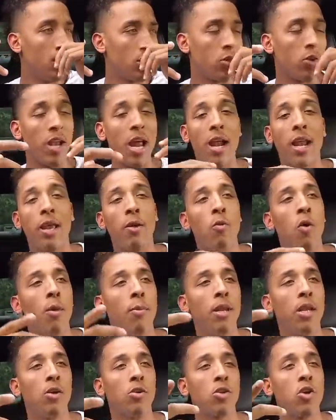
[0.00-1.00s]
So now they
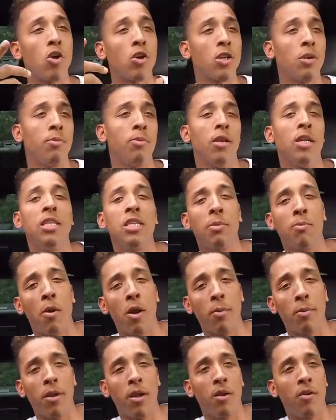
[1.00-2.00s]
want me to go talk to the police
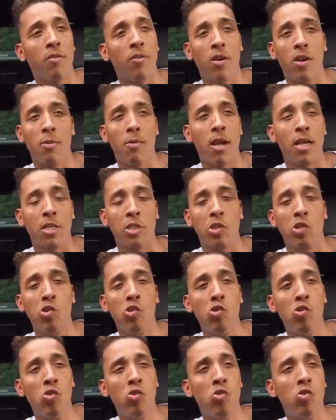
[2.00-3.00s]
department over there by the
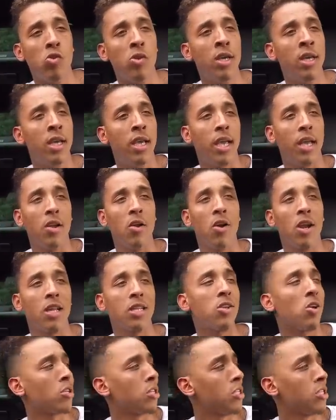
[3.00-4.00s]
school and all
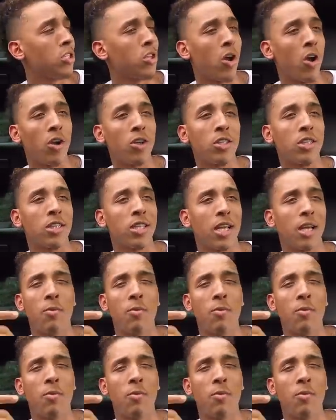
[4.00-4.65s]
that, talk to the sergeants.